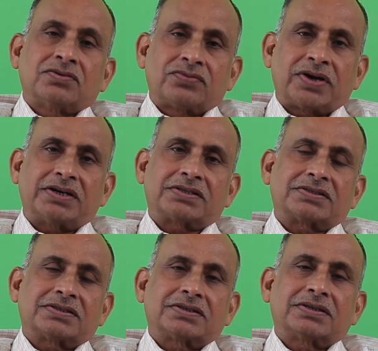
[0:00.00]
Friends,
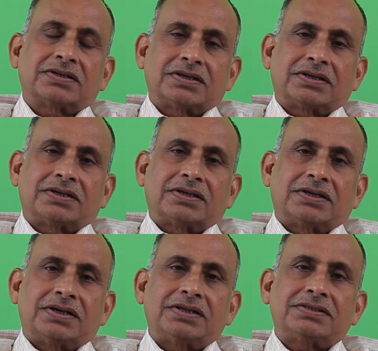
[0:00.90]

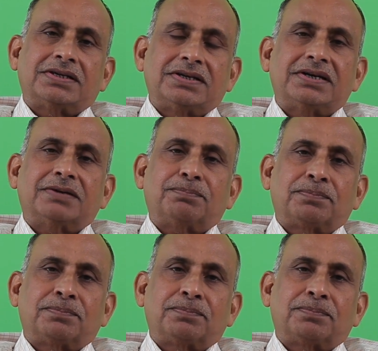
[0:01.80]
it is indeed a